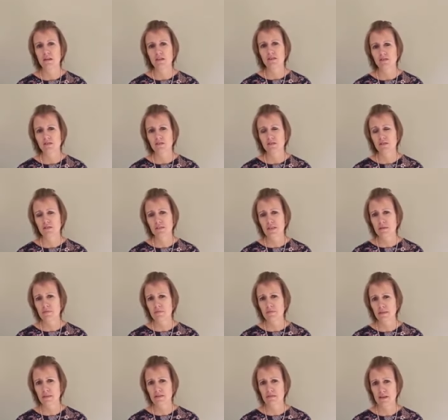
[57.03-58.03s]
So the same
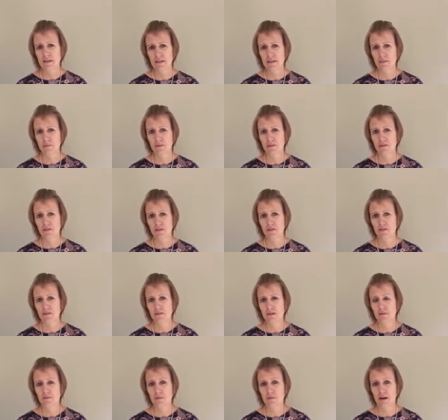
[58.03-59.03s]
thing really
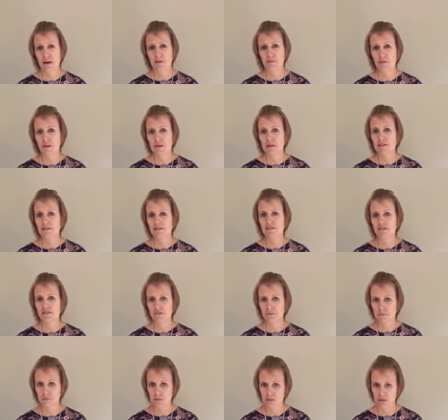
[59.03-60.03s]
works with our
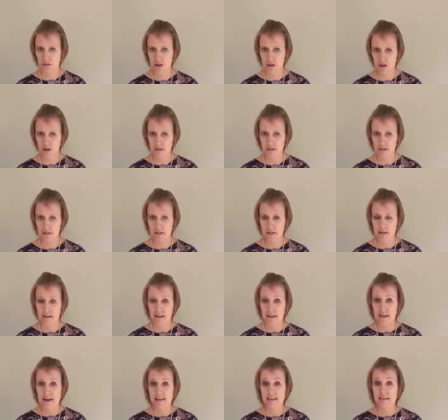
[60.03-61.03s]
relationship with God.
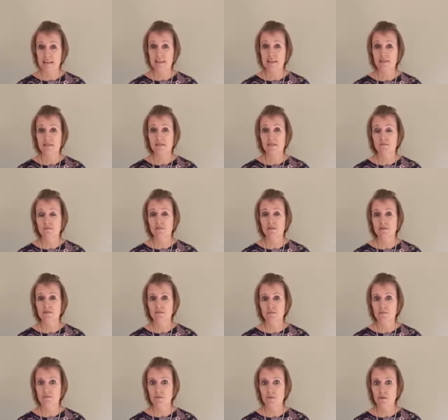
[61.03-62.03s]
And He is the most
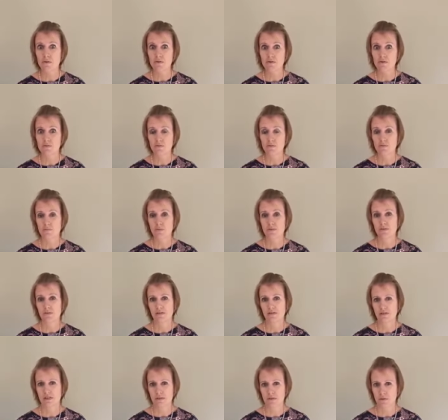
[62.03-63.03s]
important
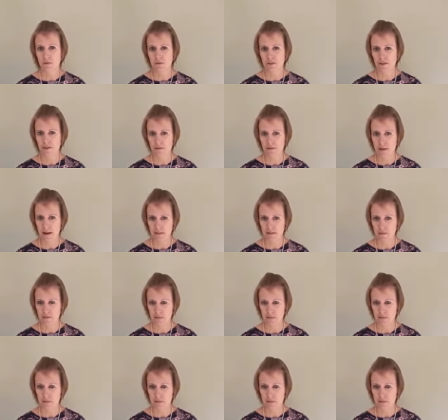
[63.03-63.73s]
person that we should have a